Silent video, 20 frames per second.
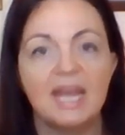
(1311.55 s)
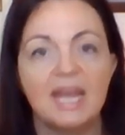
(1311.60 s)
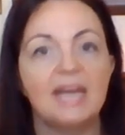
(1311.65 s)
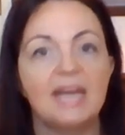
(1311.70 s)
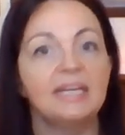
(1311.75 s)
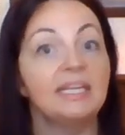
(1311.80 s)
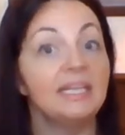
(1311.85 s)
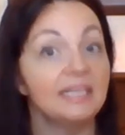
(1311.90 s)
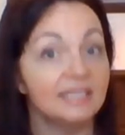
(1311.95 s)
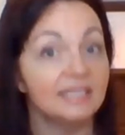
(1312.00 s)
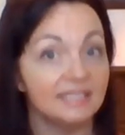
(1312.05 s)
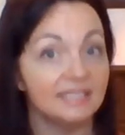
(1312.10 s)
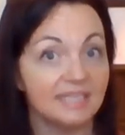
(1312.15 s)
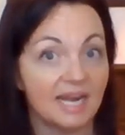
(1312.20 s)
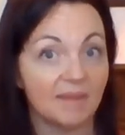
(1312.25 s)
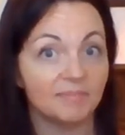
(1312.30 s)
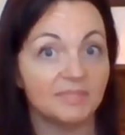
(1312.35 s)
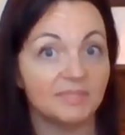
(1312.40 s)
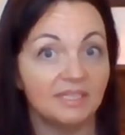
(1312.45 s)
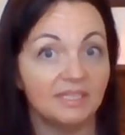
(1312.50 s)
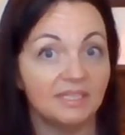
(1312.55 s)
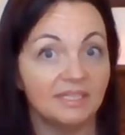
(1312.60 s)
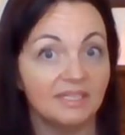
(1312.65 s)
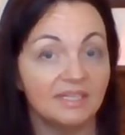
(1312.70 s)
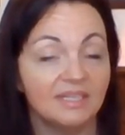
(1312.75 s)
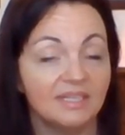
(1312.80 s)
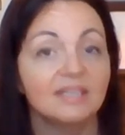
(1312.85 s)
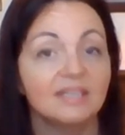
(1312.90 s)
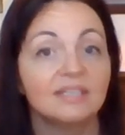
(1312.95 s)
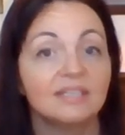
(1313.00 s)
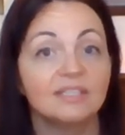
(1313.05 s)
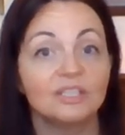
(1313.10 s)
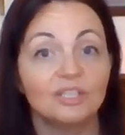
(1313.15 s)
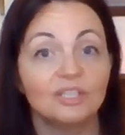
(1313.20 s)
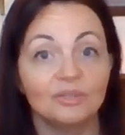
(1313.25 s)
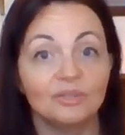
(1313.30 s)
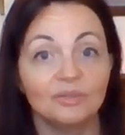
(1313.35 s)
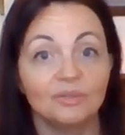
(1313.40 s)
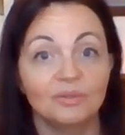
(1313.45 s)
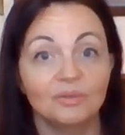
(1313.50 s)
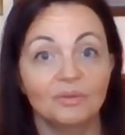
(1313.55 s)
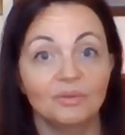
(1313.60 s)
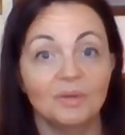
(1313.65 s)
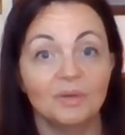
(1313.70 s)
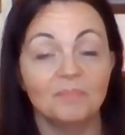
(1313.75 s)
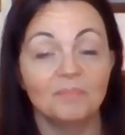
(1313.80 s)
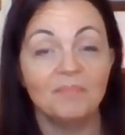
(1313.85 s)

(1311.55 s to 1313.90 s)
And he adapted it to